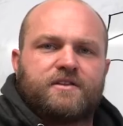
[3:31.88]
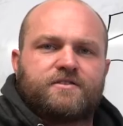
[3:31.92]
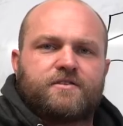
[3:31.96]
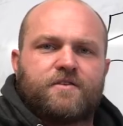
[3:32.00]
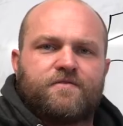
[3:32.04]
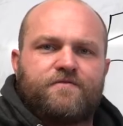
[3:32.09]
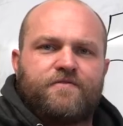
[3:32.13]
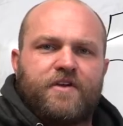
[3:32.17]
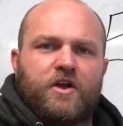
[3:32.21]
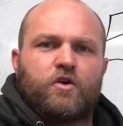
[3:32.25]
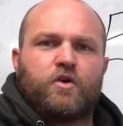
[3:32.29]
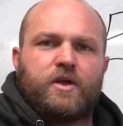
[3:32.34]
that's a
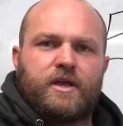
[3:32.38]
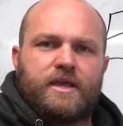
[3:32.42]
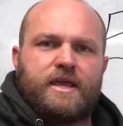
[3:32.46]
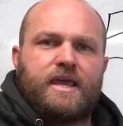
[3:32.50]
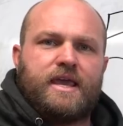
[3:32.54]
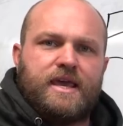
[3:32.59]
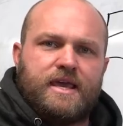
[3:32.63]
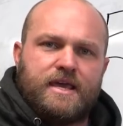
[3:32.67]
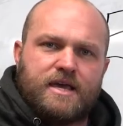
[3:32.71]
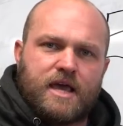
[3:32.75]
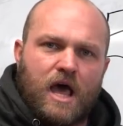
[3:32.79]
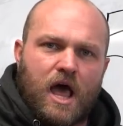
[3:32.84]
very
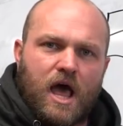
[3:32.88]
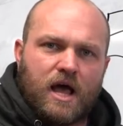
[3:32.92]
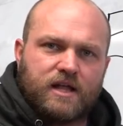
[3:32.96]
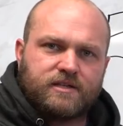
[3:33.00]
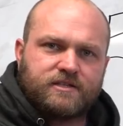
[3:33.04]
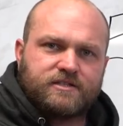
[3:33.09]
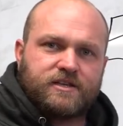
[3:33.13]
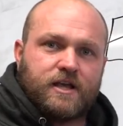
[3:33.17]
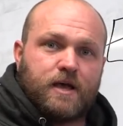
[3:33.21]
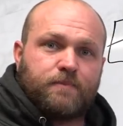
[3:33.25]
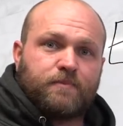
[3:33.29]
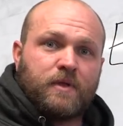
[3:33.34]
key
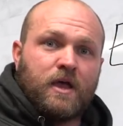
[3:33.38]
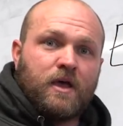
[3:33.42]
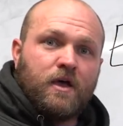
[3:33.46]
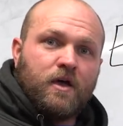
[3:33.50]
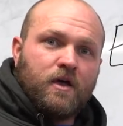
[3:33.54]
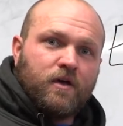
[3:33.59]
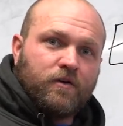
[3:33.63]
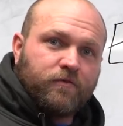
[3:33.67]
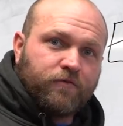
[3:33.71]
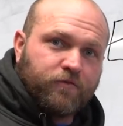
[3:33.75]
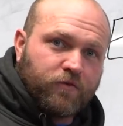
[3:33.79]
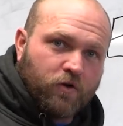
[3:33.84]
concept
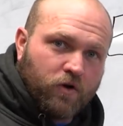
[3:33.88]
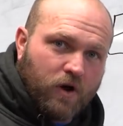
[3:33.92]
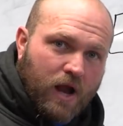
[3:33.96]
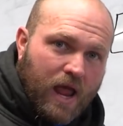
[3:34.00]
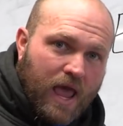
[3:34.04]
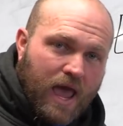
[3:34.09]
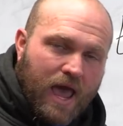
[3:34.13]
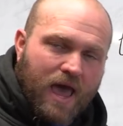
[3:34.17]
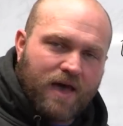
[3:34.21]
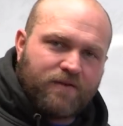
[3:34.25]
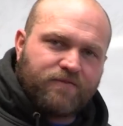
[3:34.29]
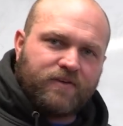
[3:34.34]
for
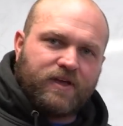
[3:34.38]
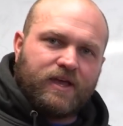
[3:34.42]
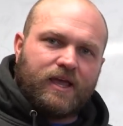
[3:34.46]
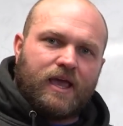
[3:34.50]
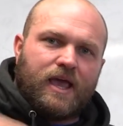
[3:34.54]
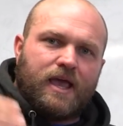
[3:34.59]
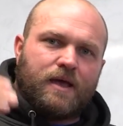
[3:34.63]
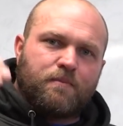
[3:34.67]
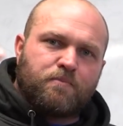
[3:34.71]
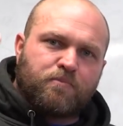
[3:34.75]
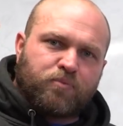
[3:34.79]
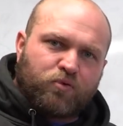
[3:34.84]
having
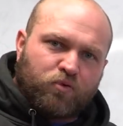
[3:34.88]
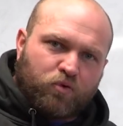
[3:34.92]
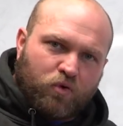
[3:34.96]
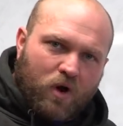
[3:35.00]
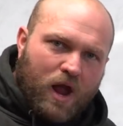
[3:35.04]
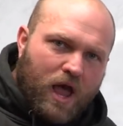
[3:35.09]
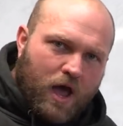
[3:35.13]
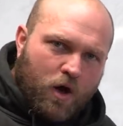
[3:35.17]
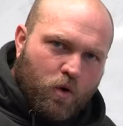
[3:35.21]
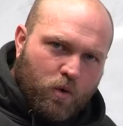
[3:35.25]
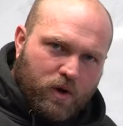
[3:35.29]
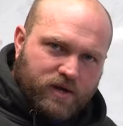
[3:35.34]
a
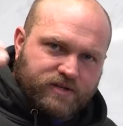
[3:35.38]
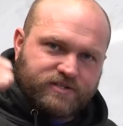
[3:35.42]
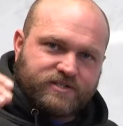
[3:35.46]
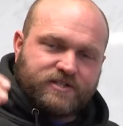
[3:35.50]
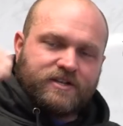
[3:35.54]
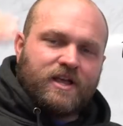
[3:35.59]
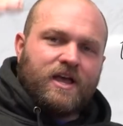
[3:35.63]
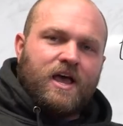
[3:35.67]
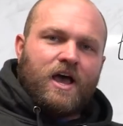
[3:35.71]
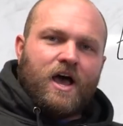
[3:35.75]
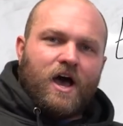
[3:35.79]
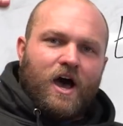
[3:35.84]

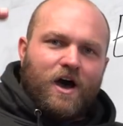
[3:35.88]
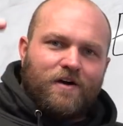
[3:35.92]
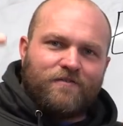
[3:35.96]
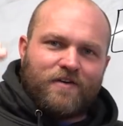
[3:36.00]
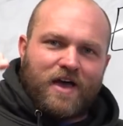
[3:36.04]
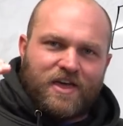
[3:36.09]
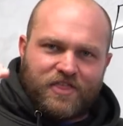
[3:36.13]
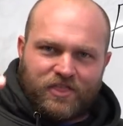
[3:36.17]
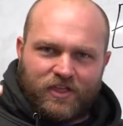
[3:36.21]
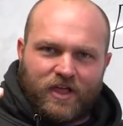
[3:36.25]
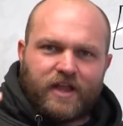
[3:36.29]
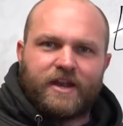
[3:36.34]
prowess of
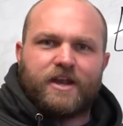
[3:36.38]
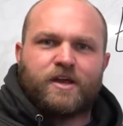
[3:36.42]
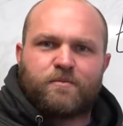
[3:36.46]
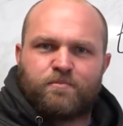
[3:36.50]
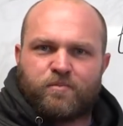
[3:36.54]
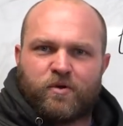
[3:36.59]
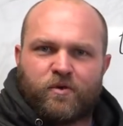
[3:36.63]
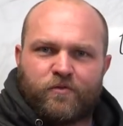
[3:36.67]
athletic